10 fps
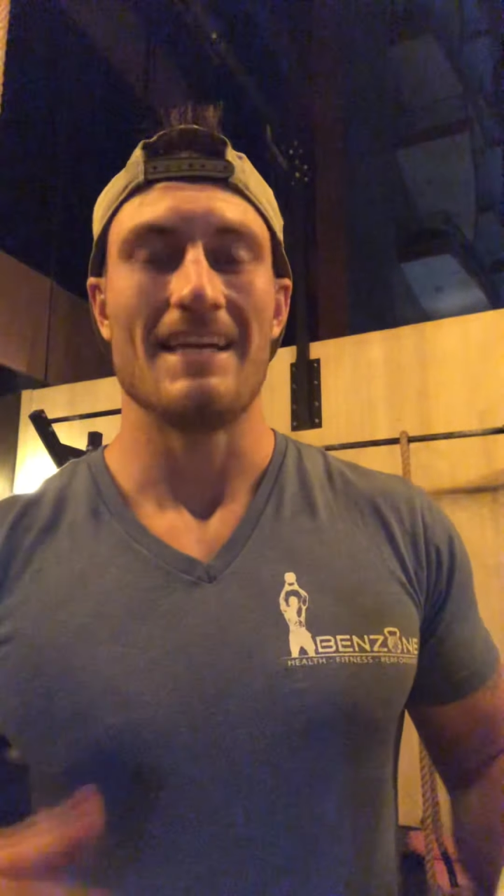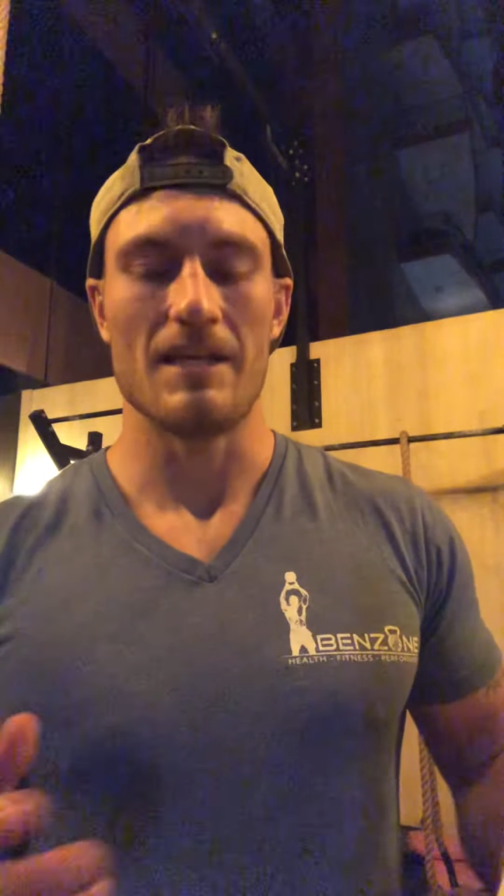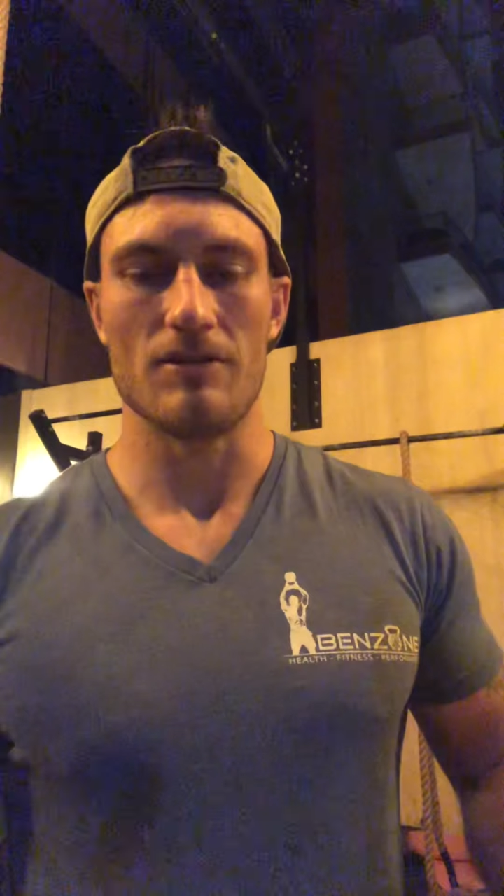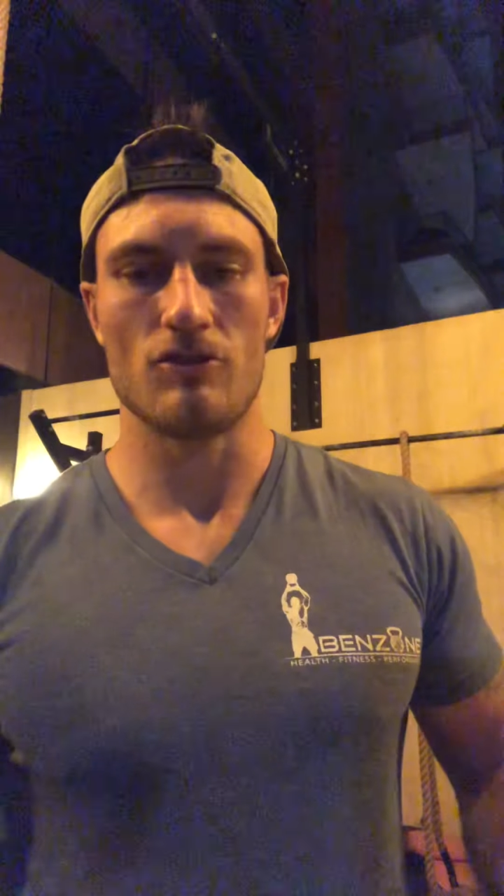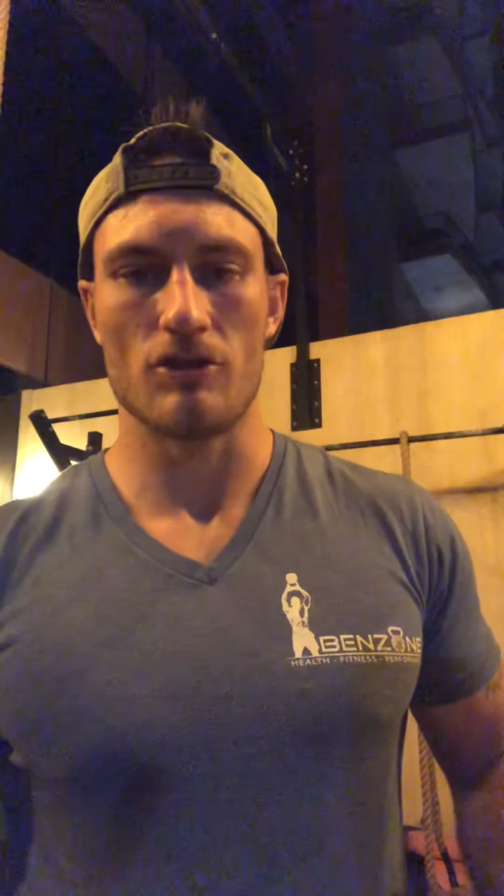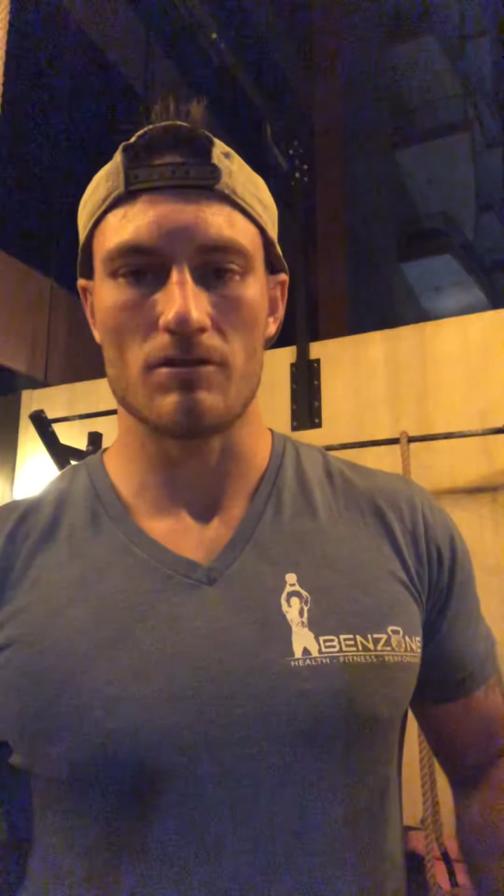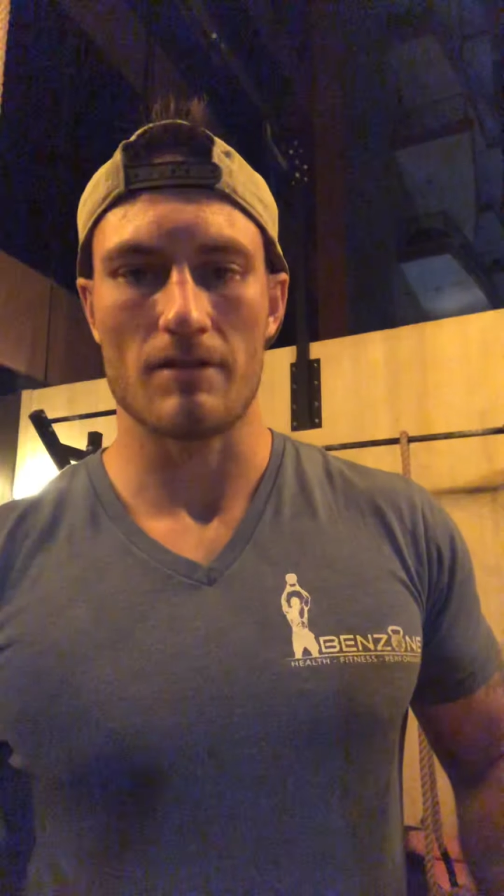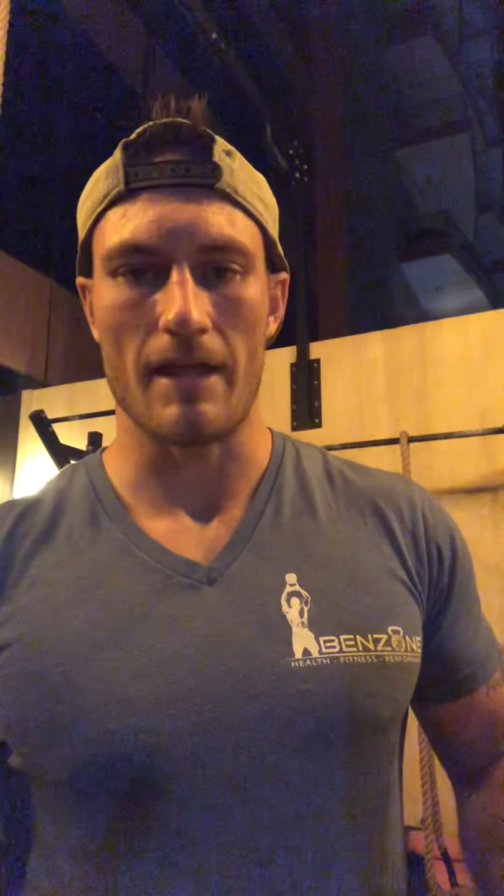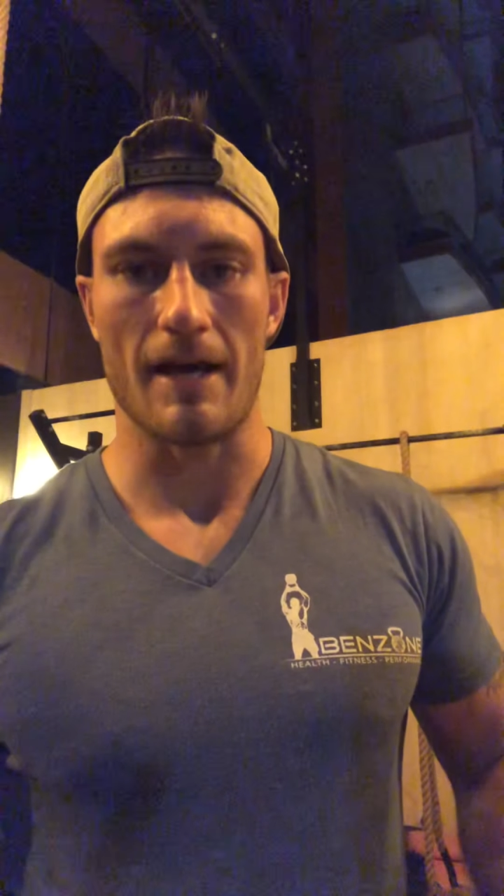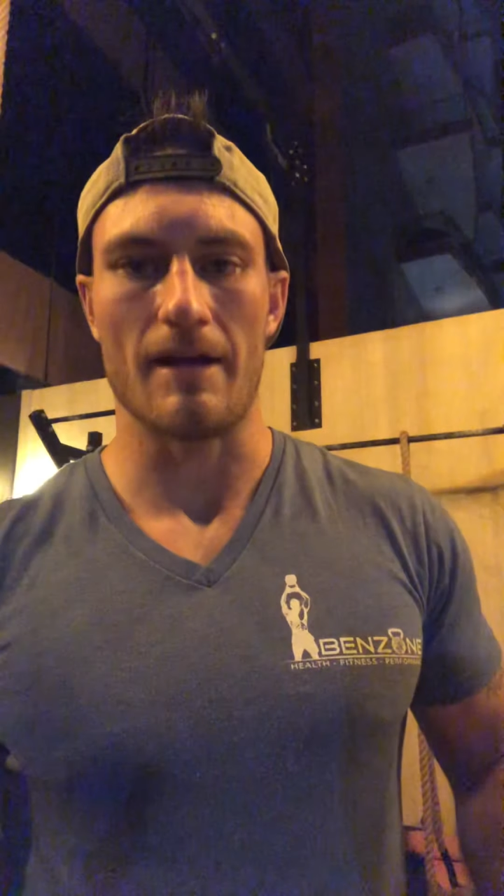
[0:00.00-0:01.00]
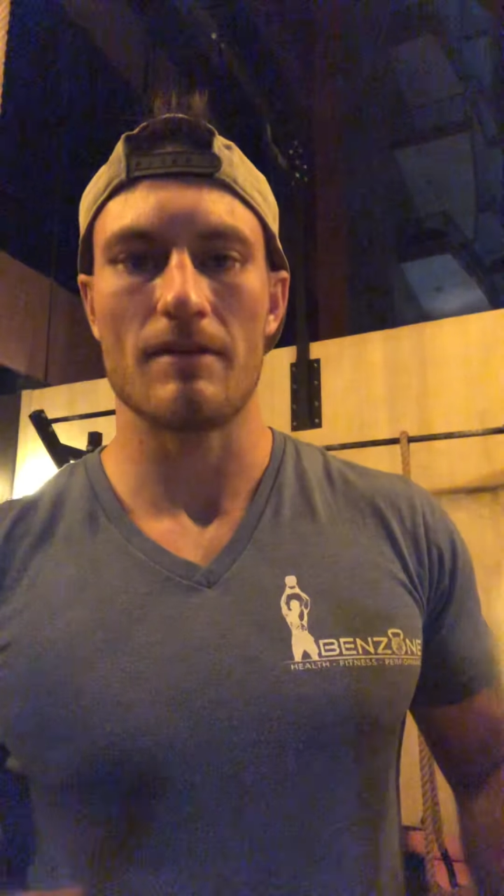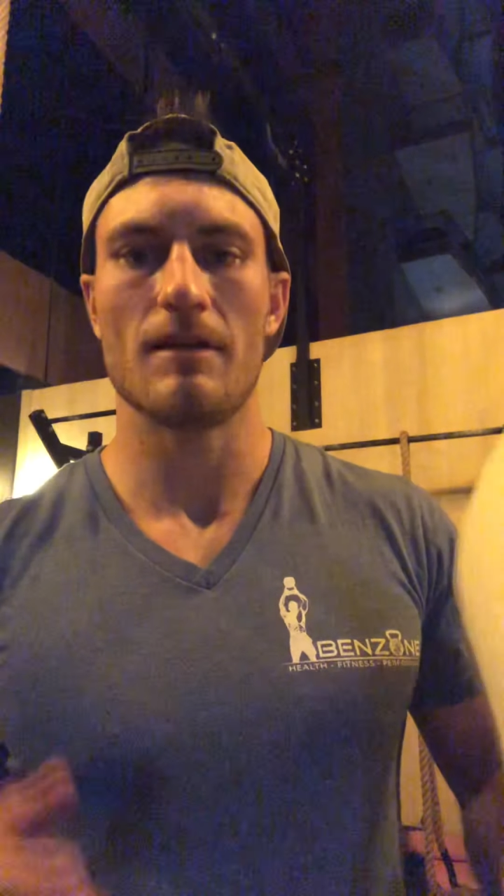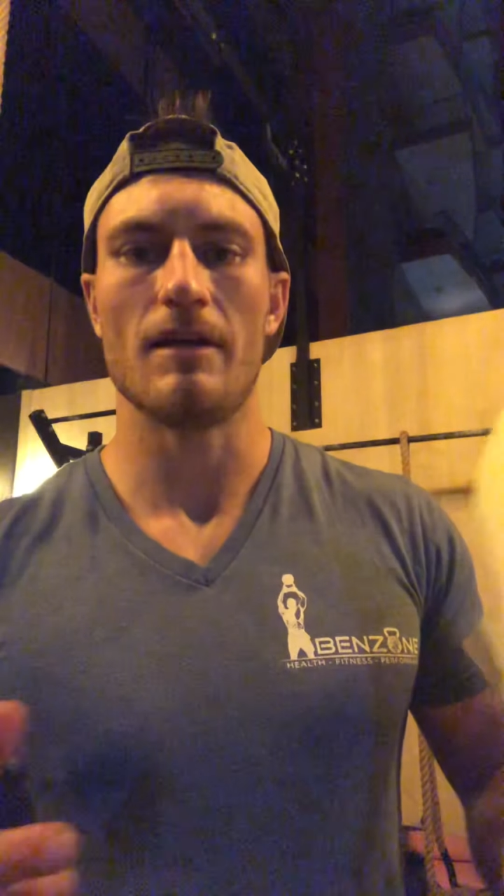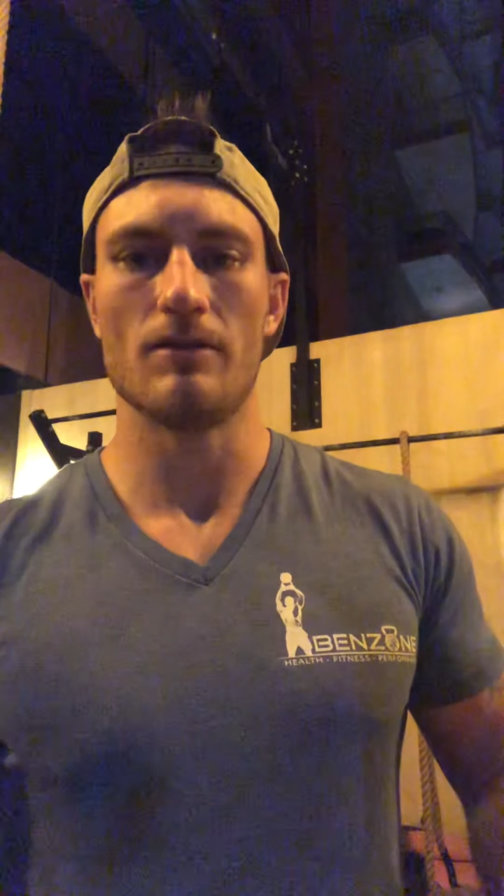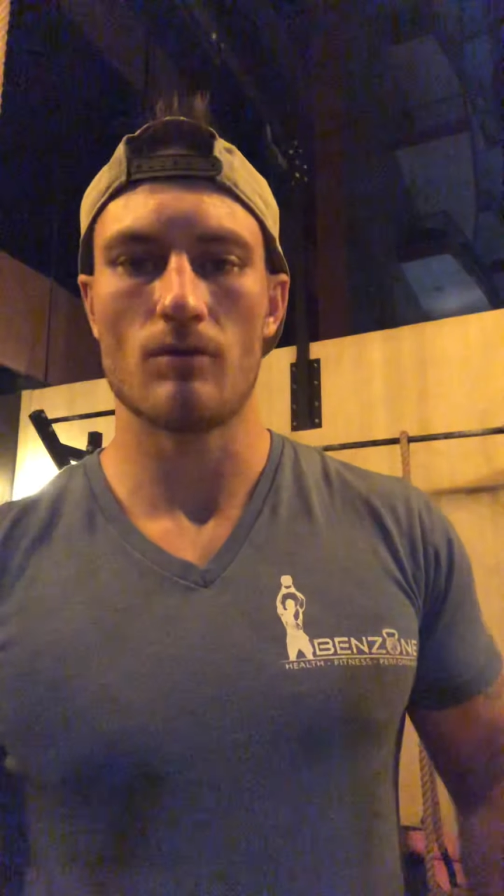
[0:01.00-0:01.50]
is just that,
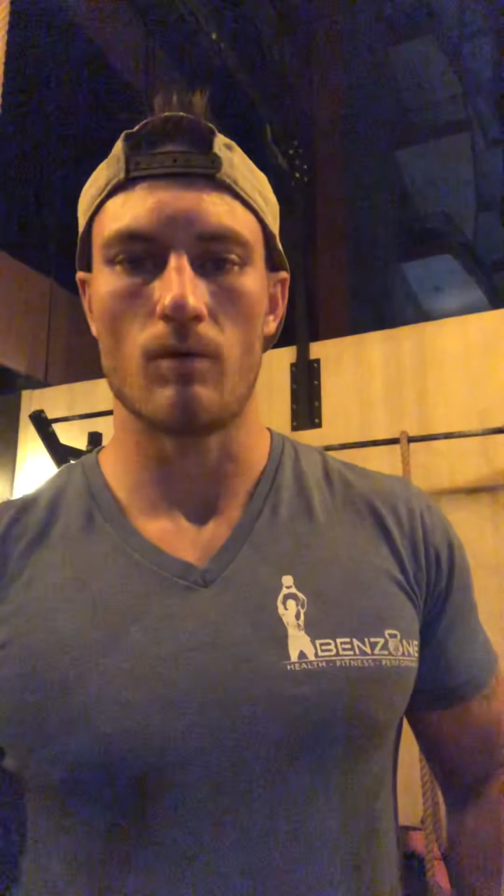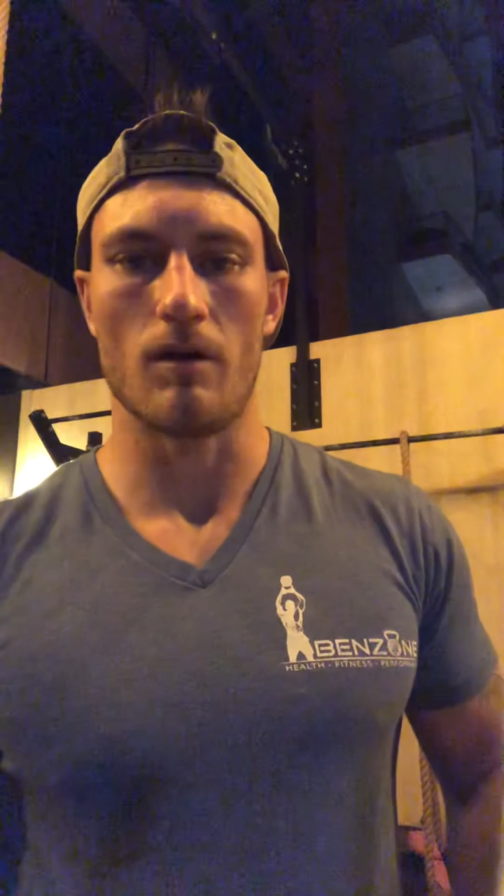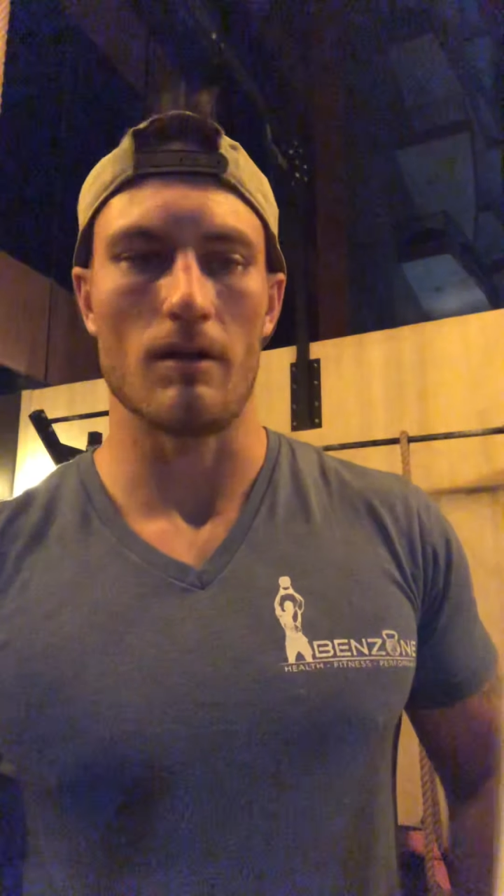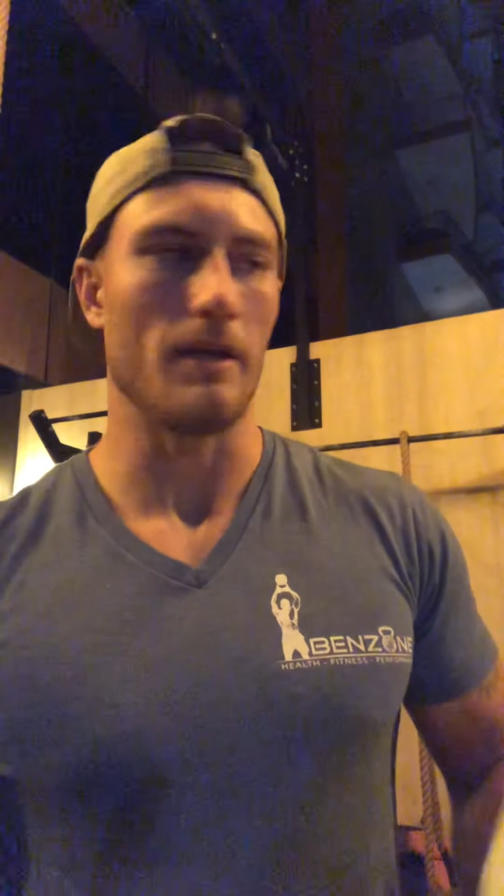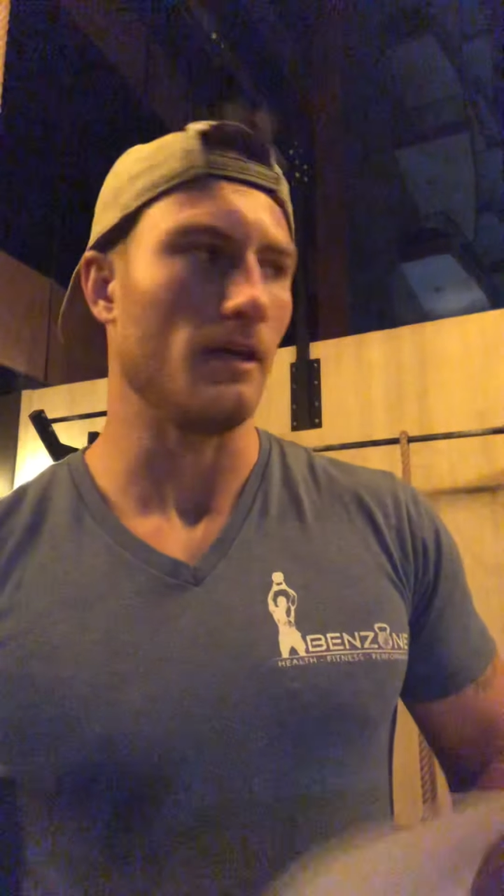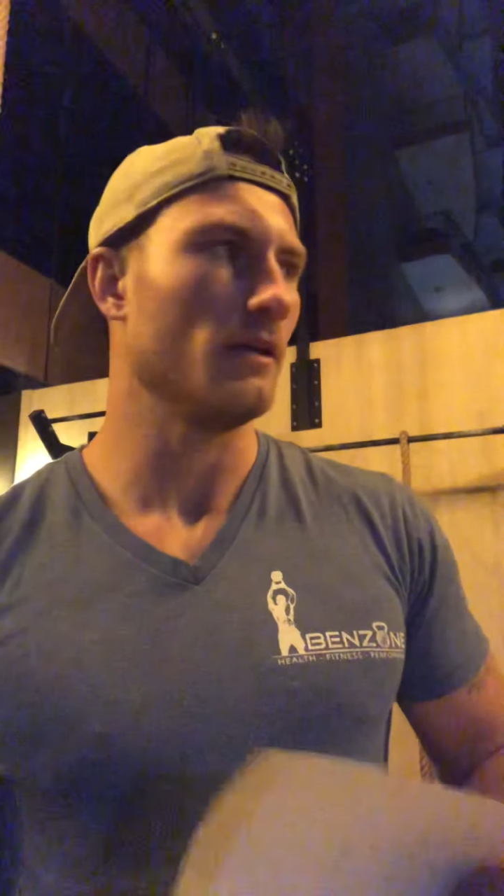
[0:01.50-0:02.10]
it's quality.